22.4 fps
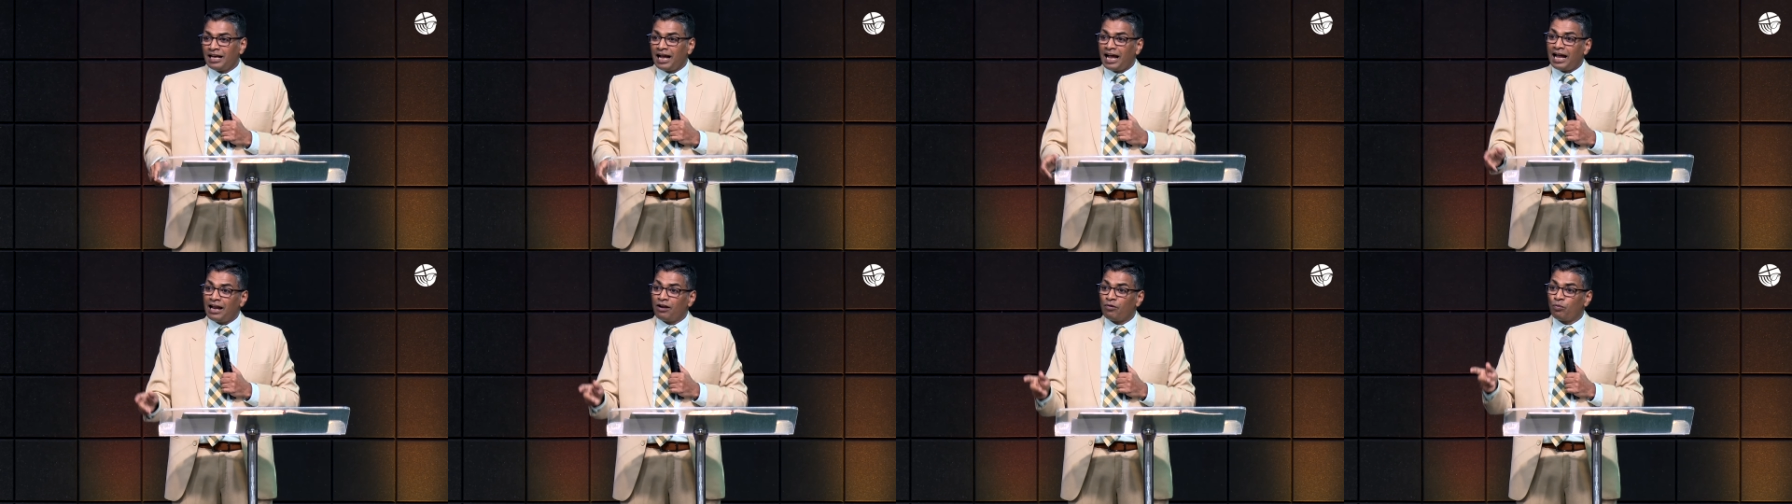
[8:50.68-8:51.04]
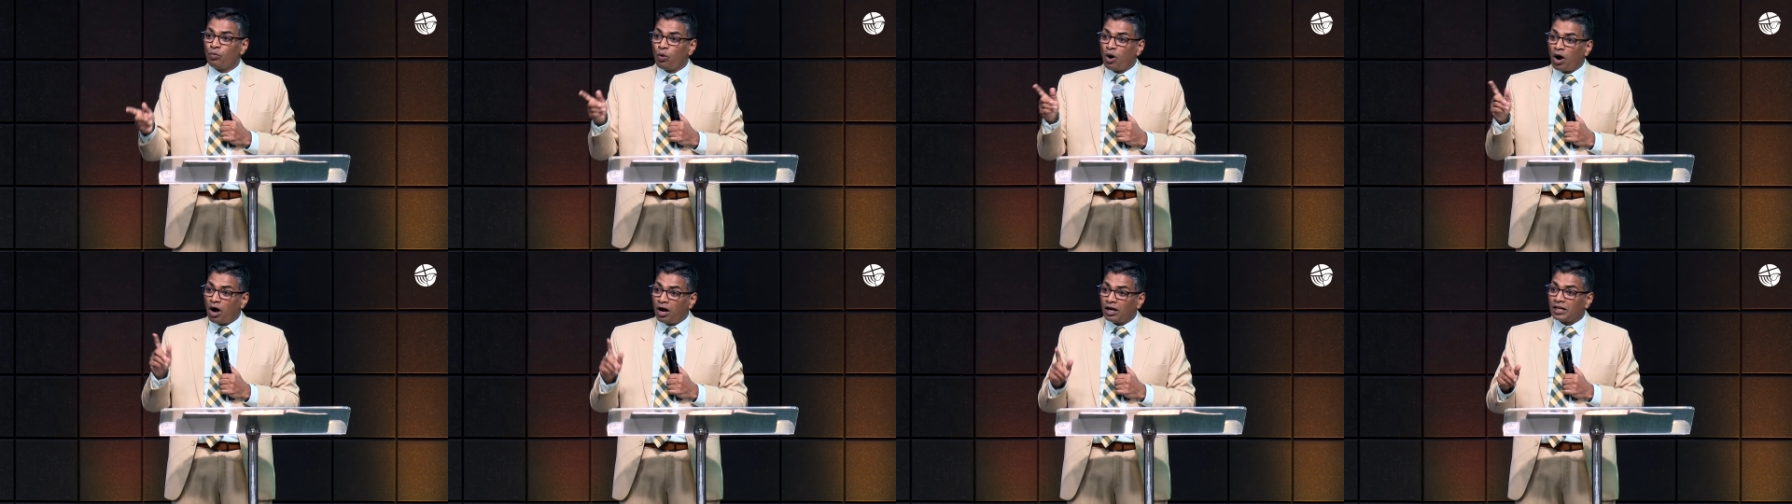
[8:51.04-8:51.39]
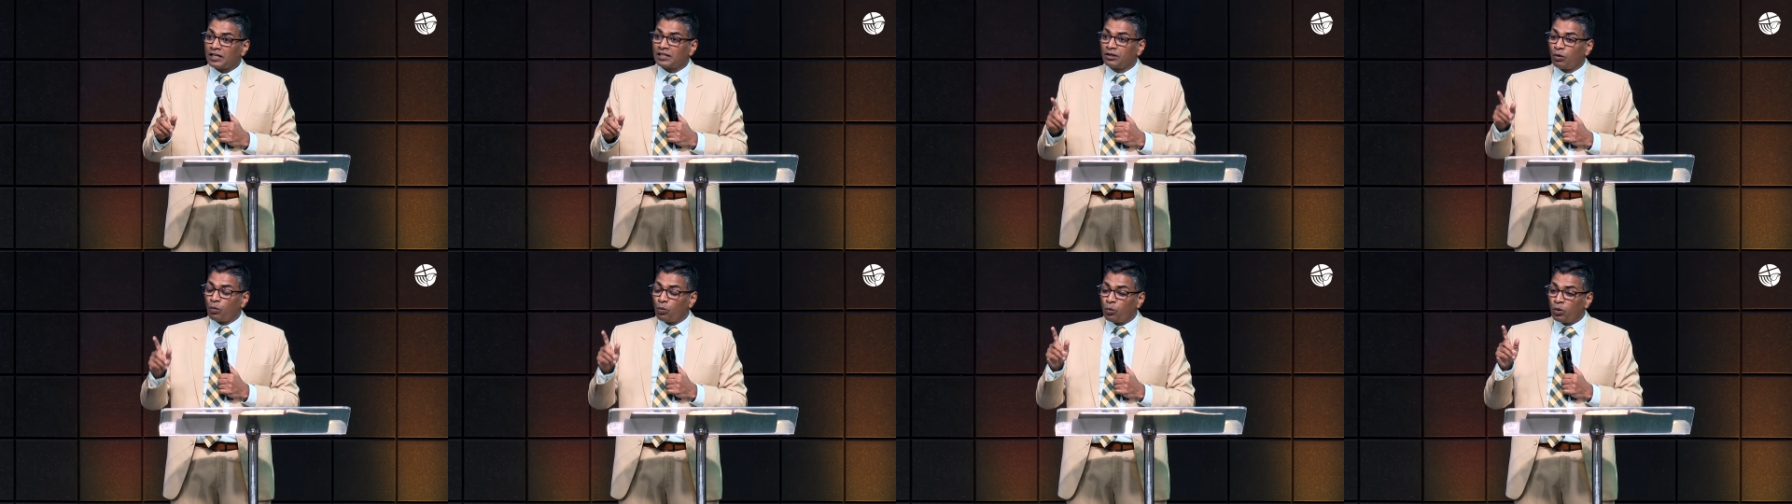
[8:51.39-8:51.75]
And
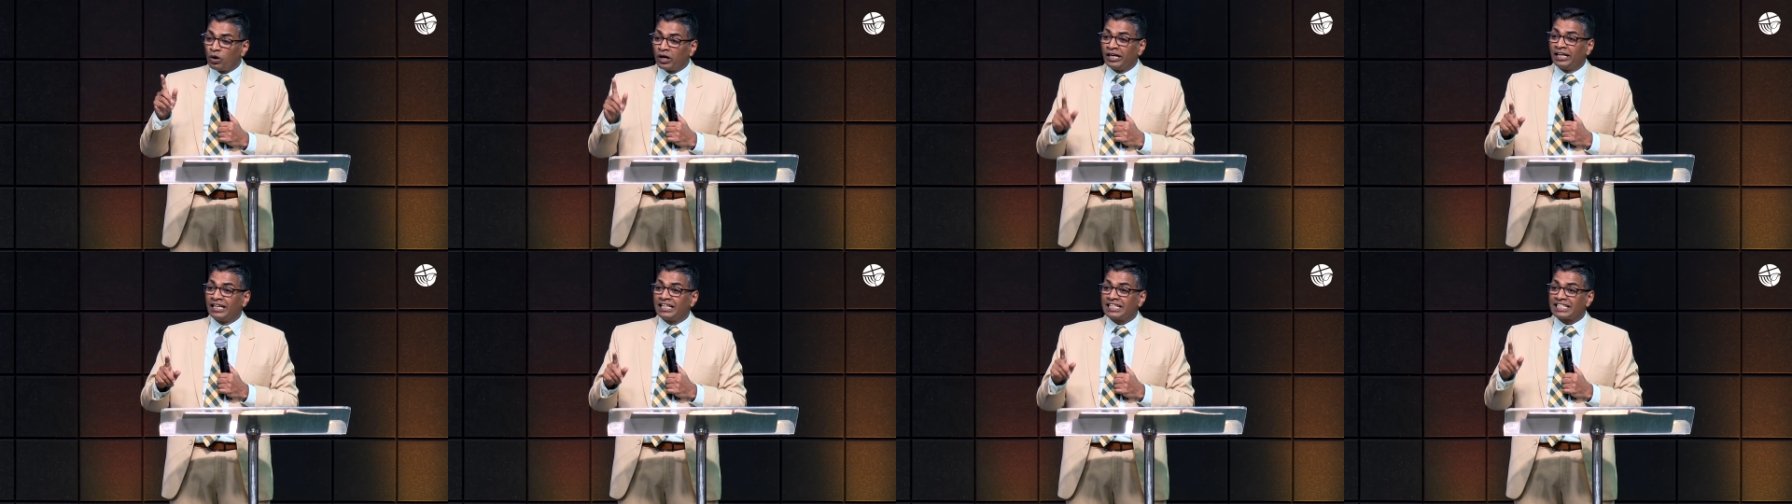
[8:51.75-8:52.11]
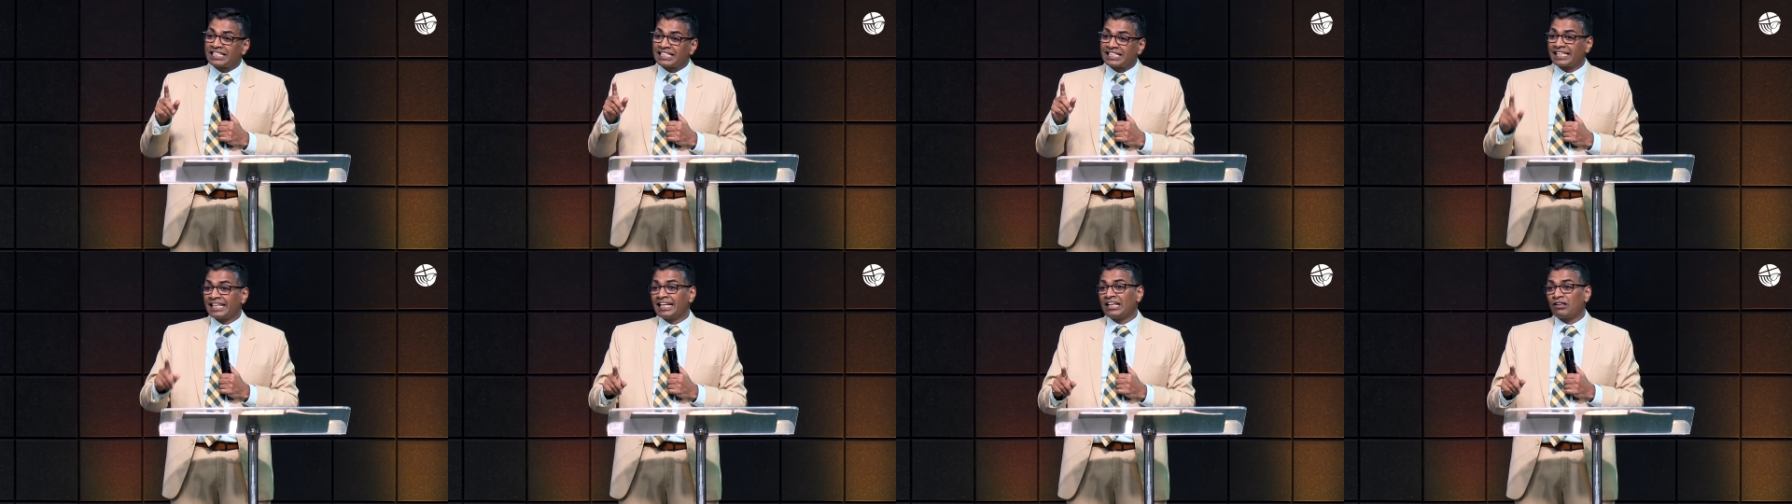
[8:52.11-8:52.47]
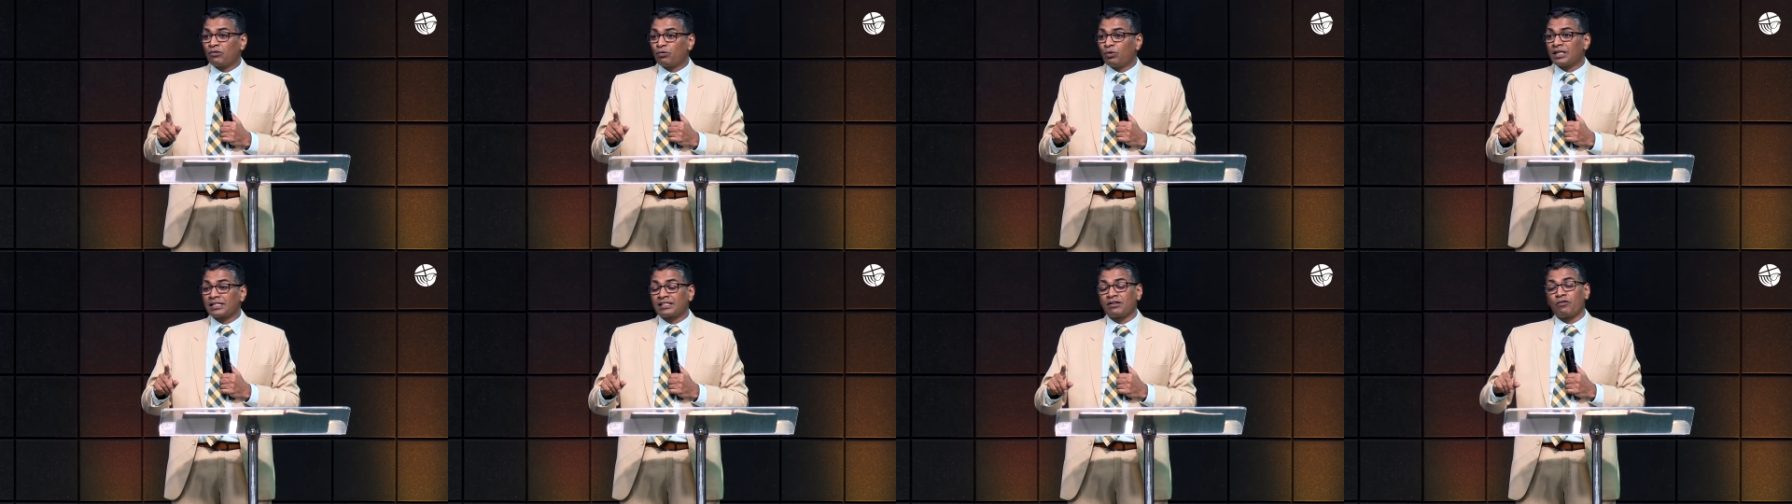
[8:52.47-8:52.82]
what the world said
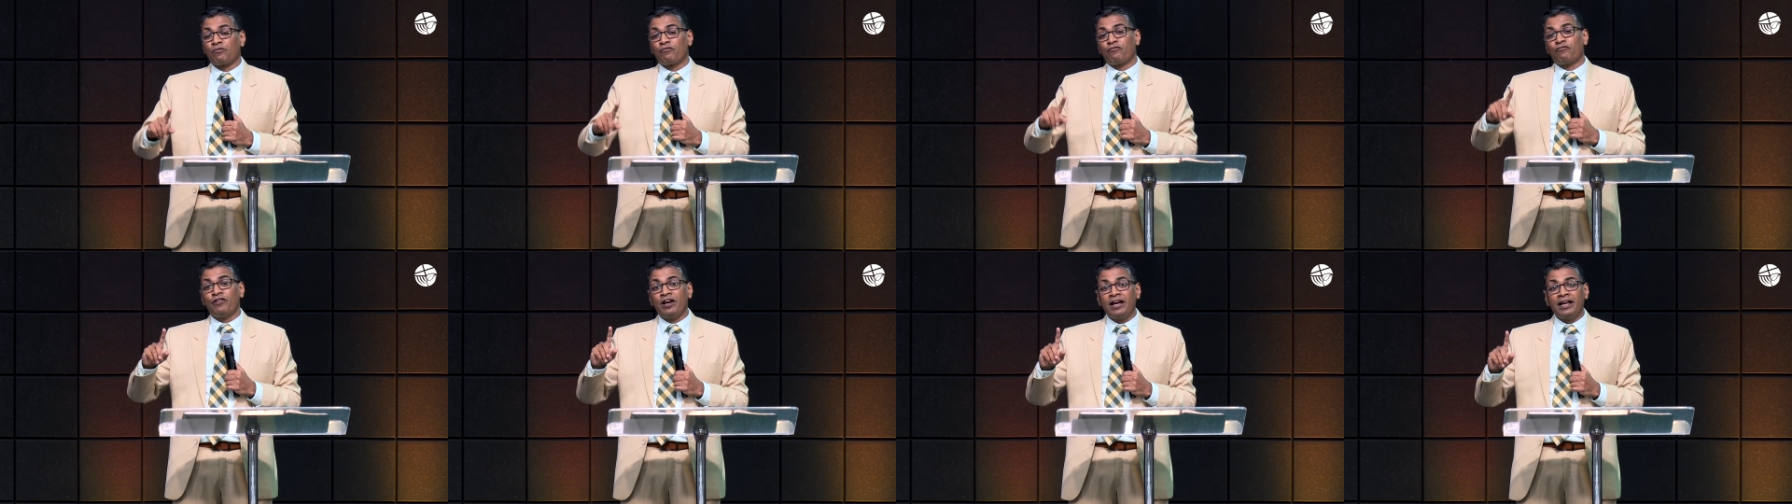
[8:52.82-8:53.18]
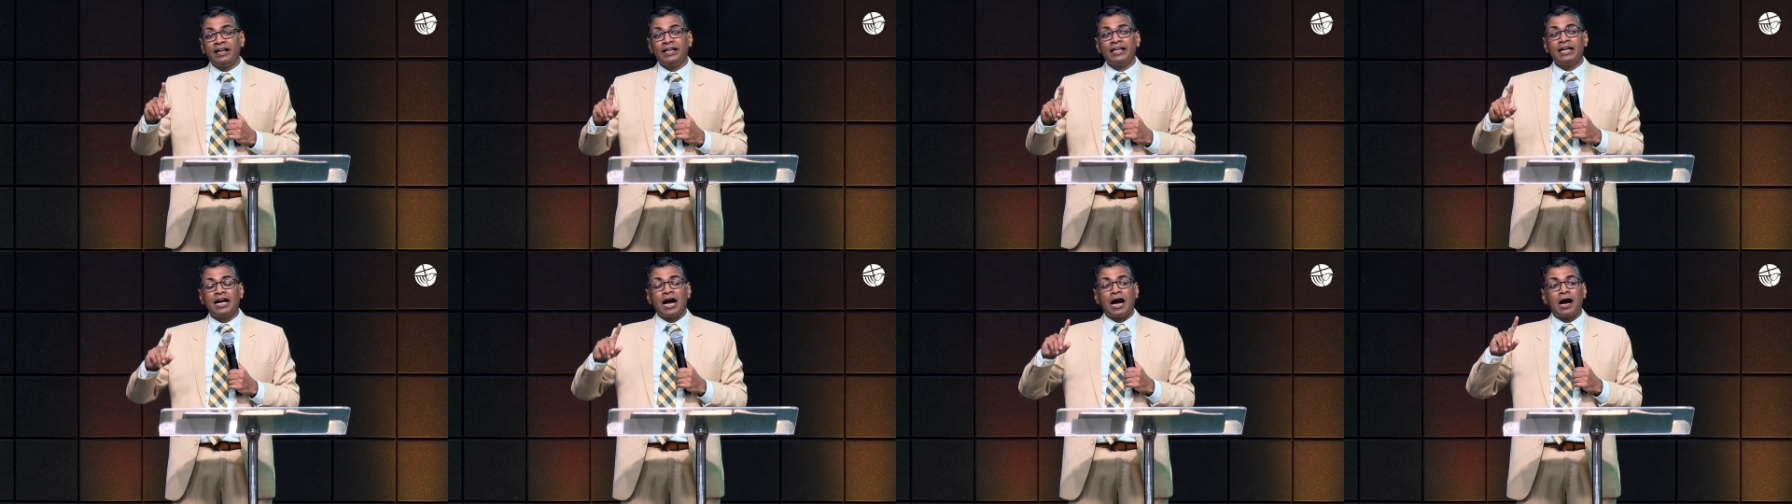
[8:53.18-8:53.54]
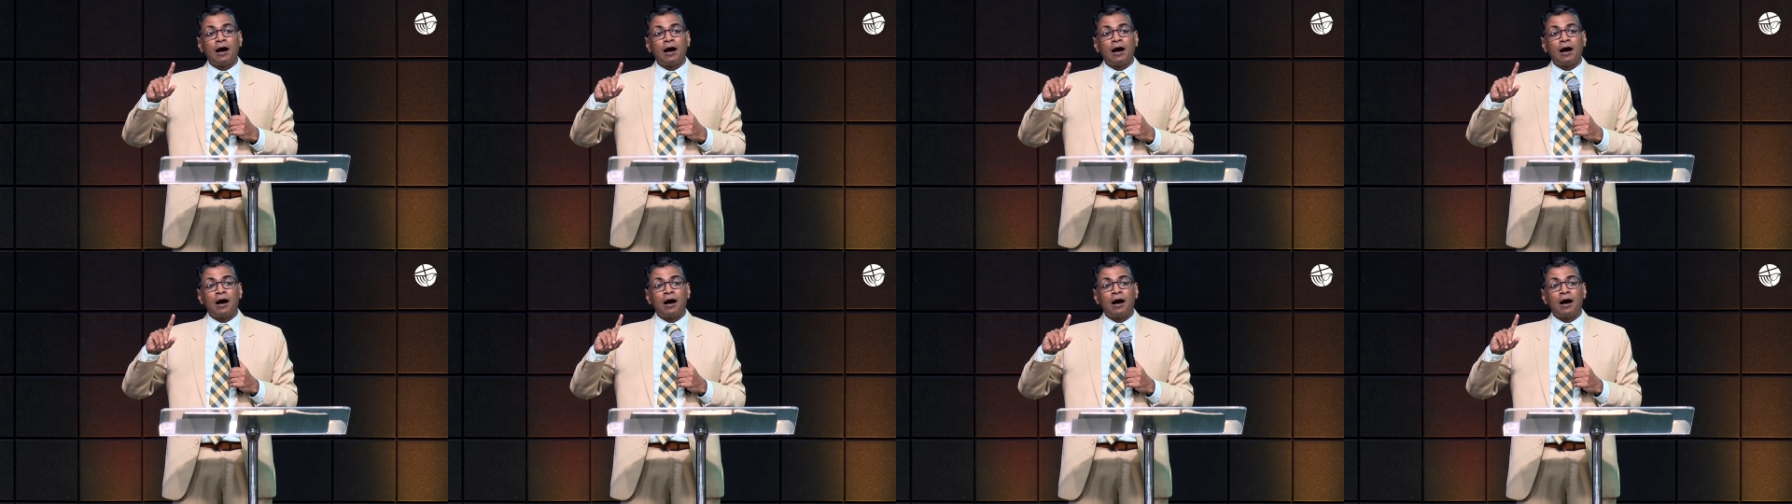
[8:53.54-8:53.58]
was a very